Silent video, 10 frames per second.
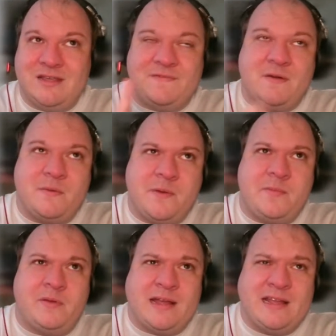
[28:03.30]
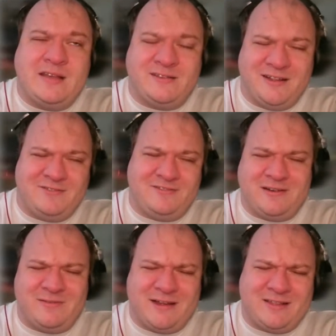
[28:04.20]
if I'm remembering my English
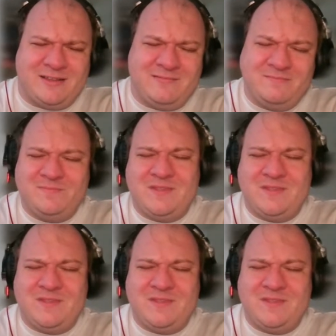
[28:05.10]
history correctly,